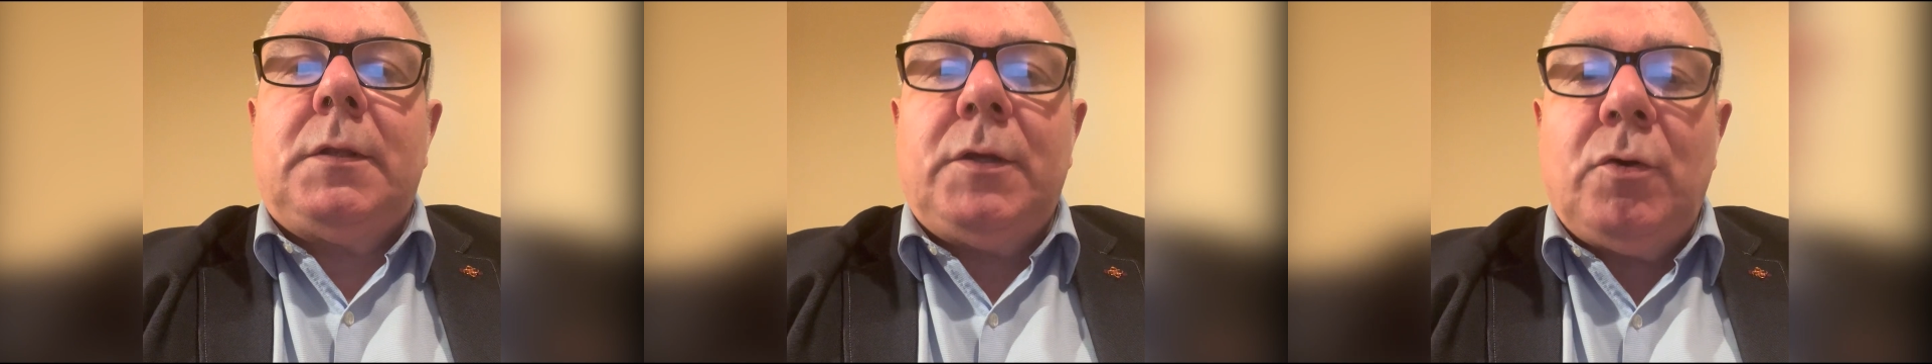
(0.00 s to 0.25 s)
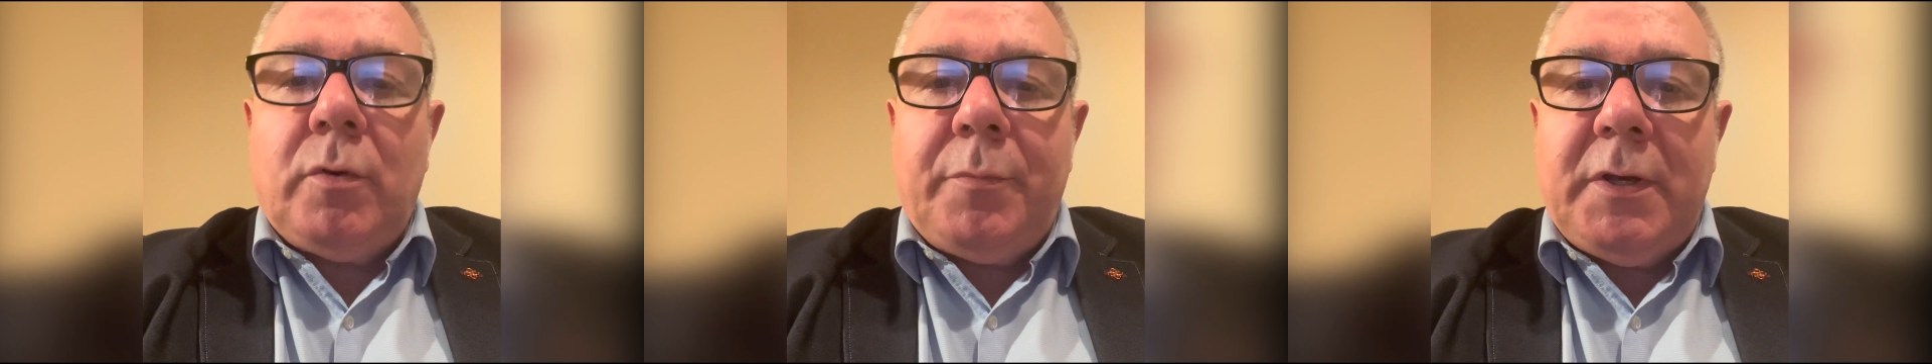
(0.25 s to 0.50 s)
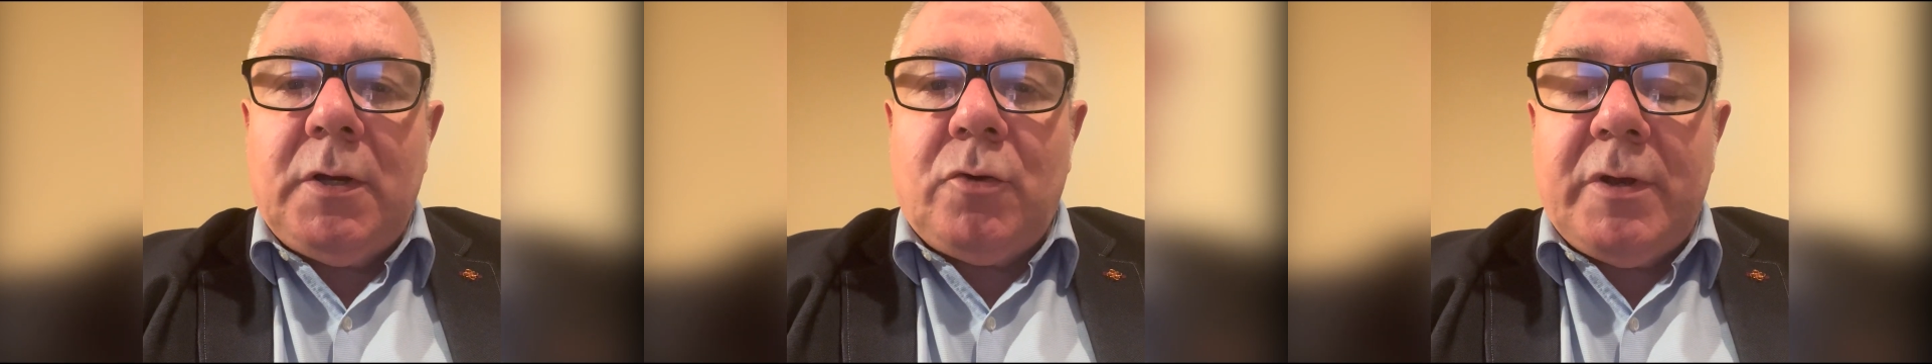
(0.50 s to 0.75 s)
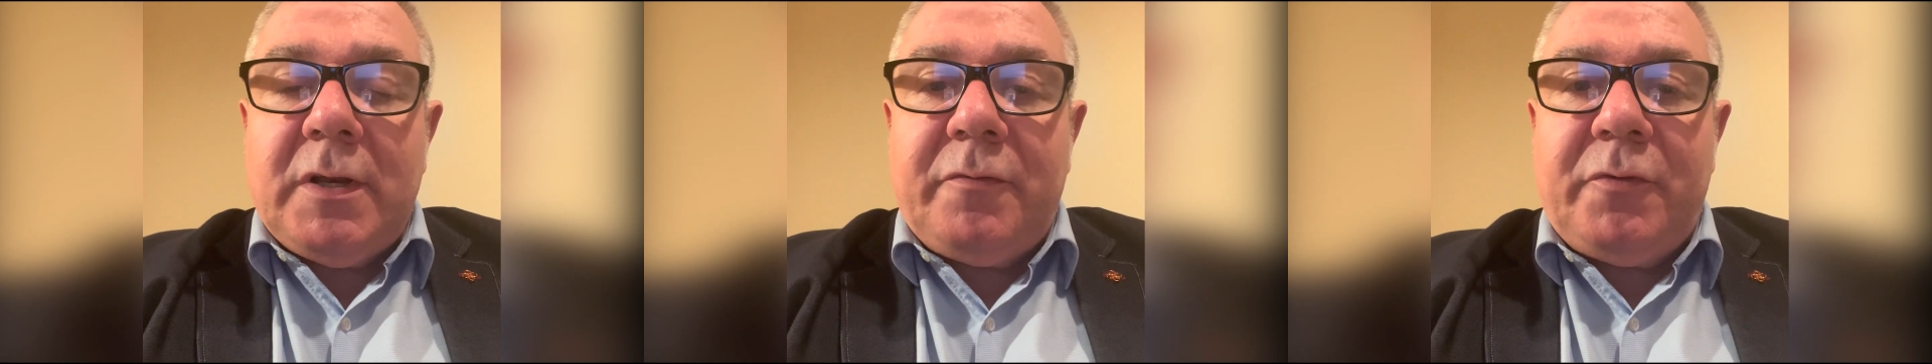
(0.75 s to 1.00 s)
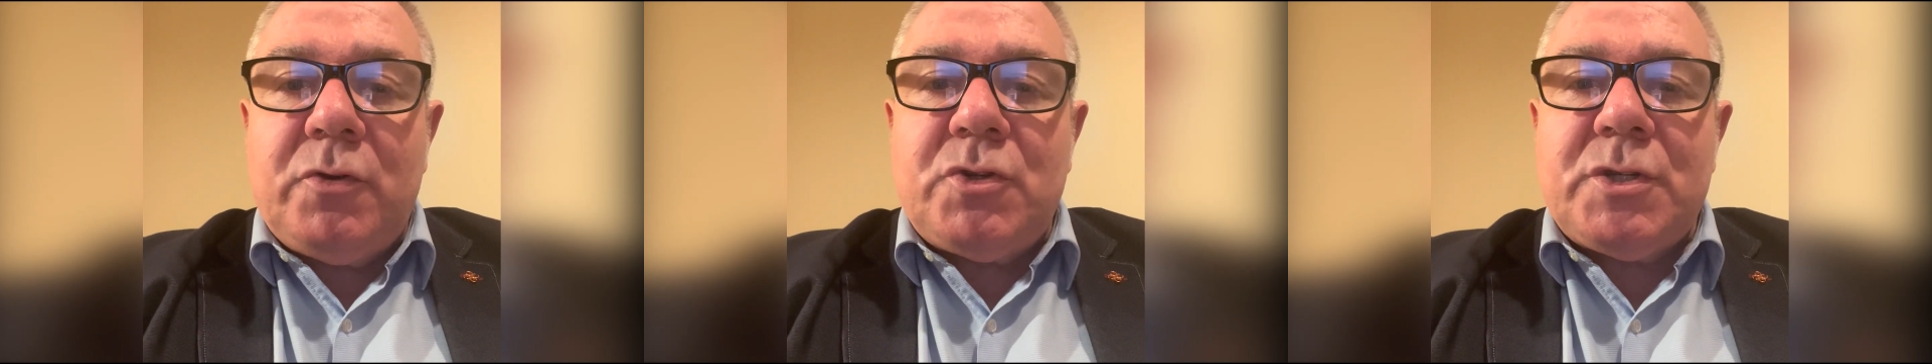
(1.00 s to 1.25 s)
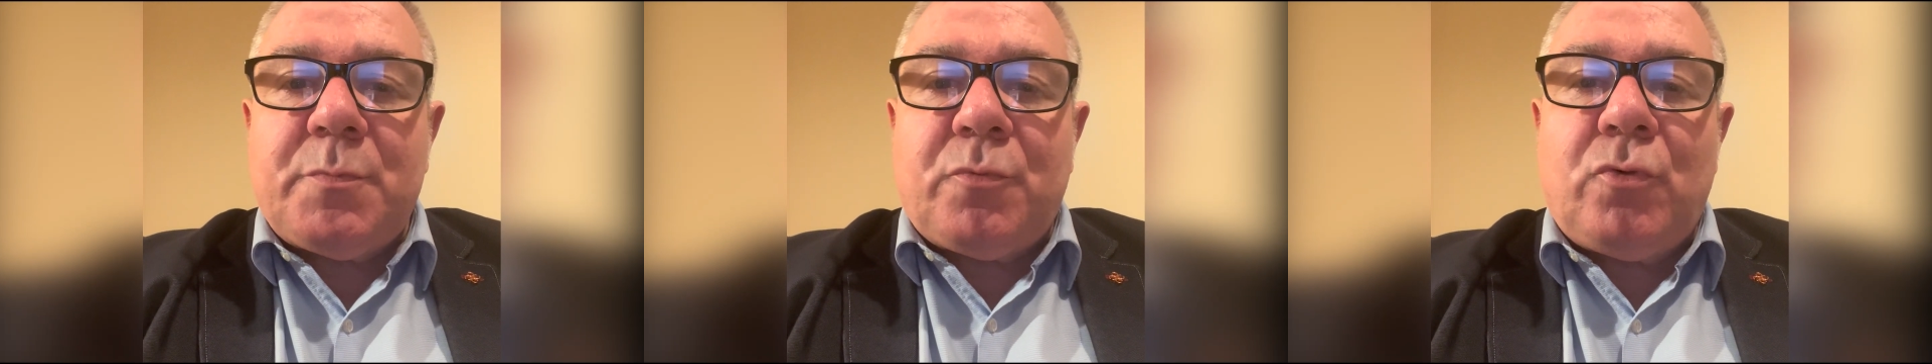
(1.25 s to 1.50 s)
The European Creative
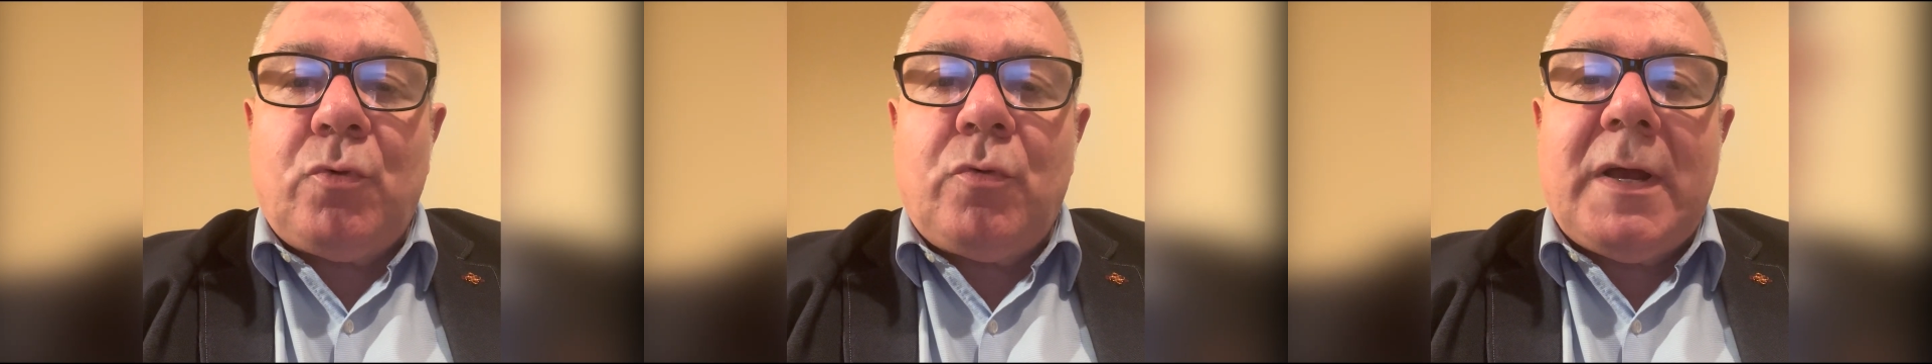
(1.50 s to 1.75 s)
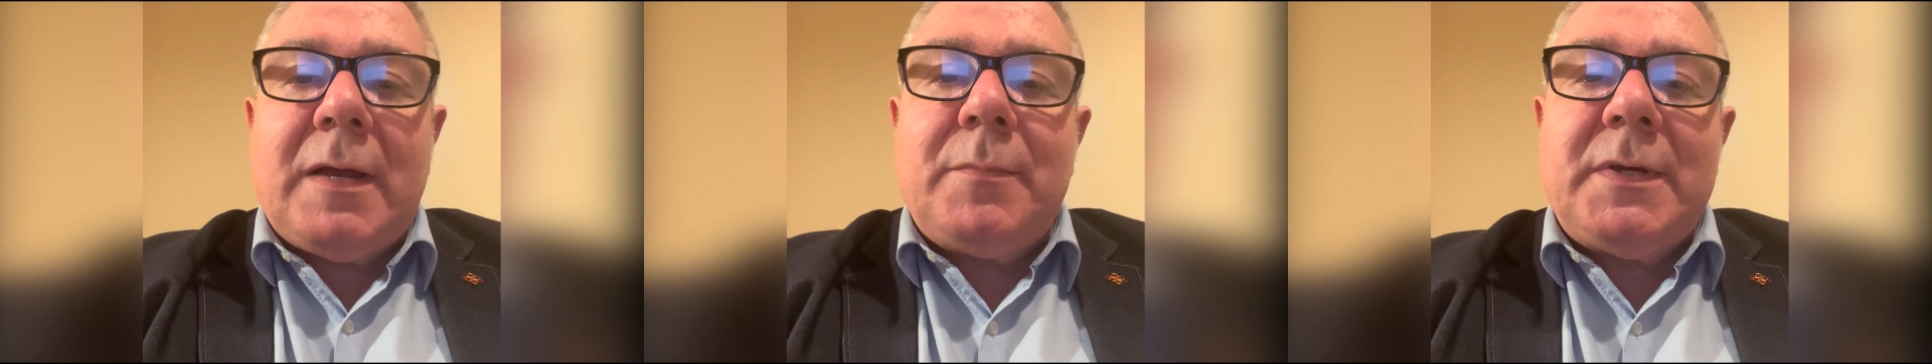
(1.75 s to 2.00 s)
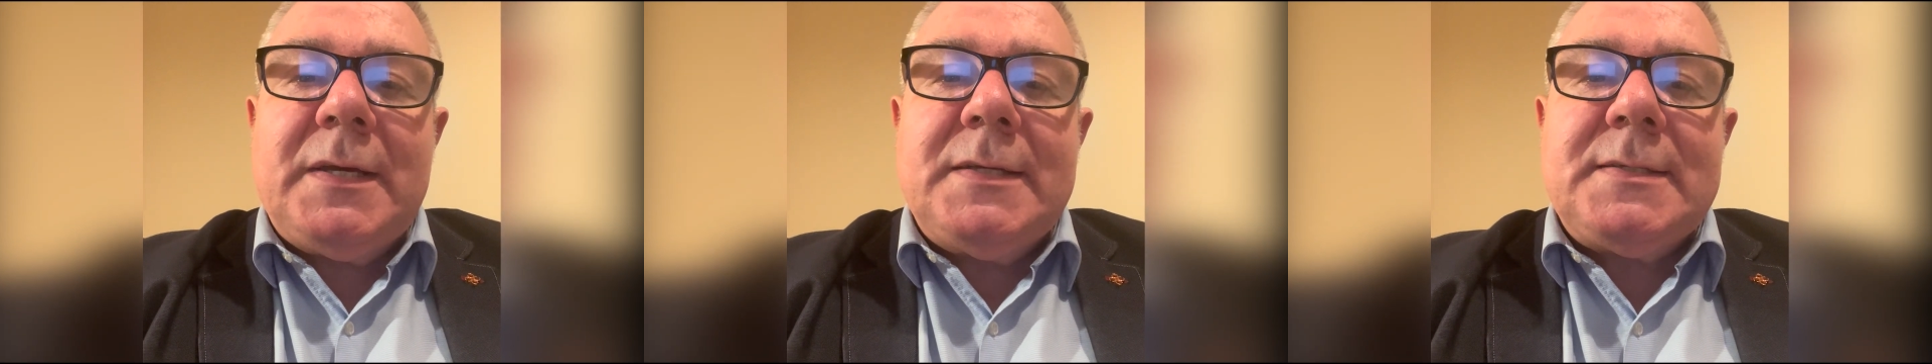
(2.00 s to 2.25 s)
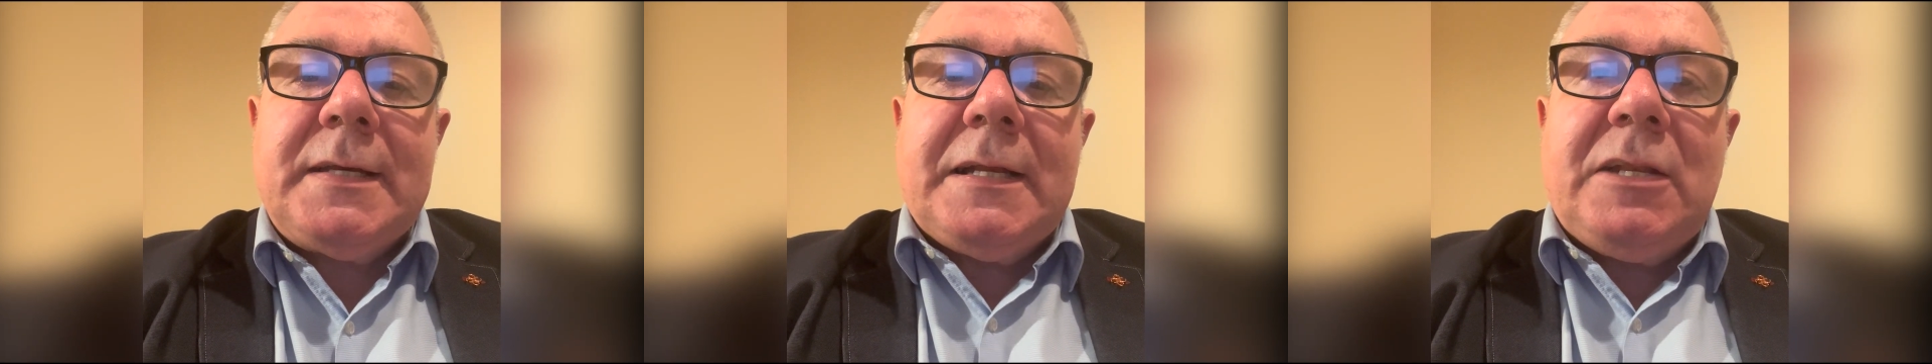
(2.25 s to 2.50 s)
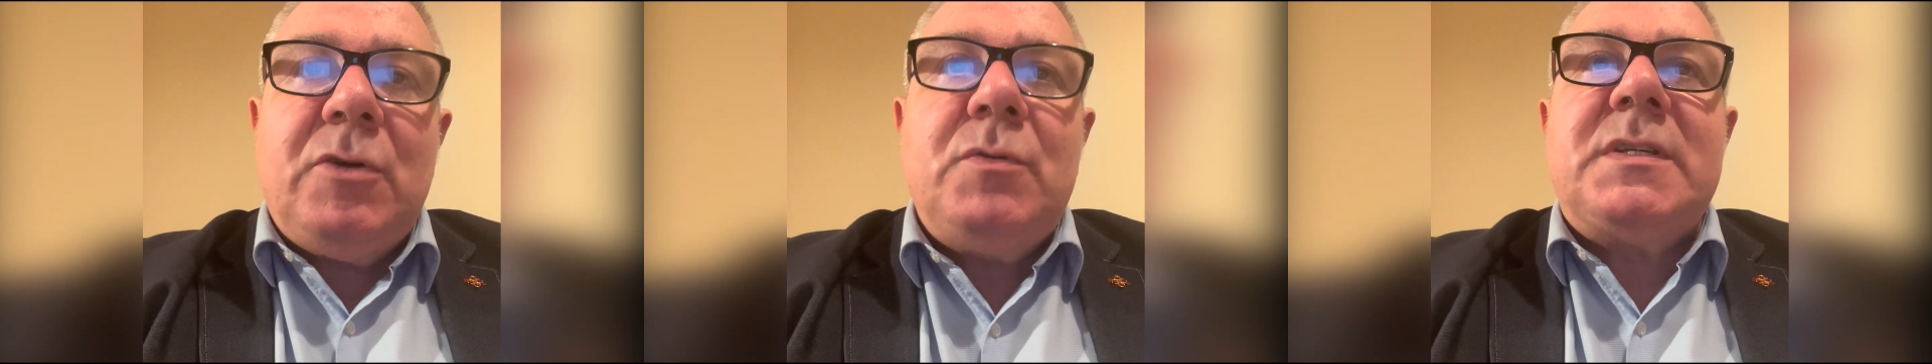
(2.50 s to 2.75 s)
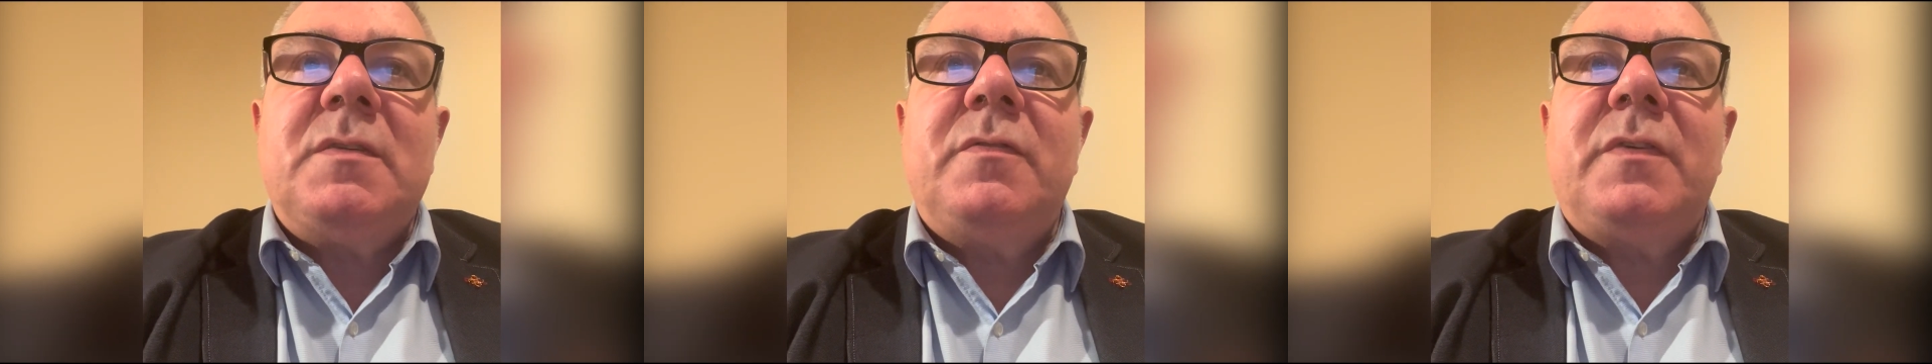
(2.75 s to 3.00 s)
Futures programme is
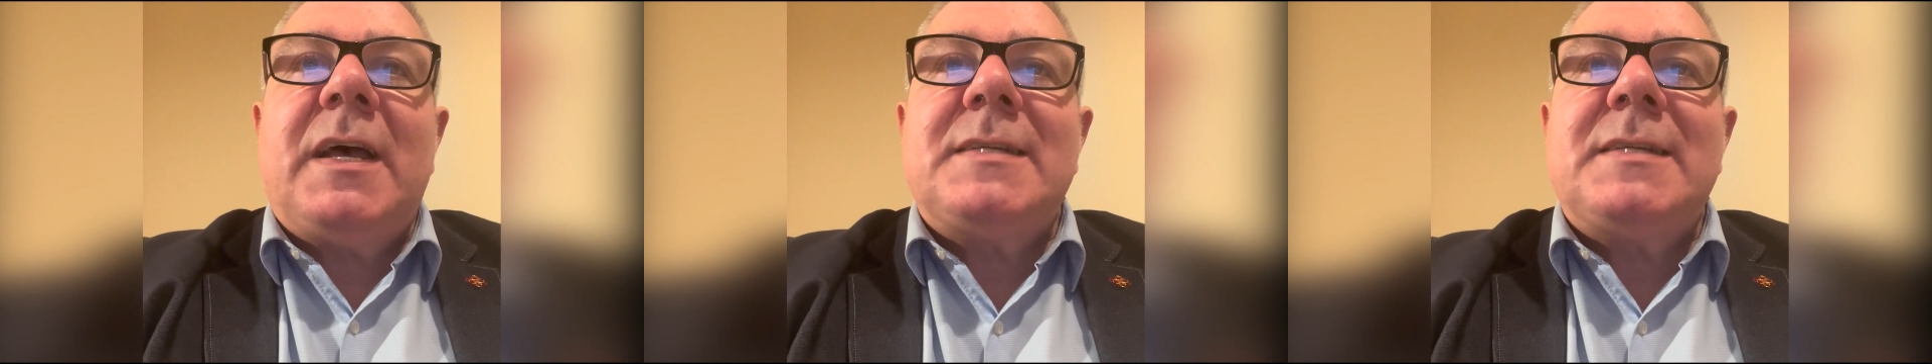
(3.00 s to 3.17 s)
inclusive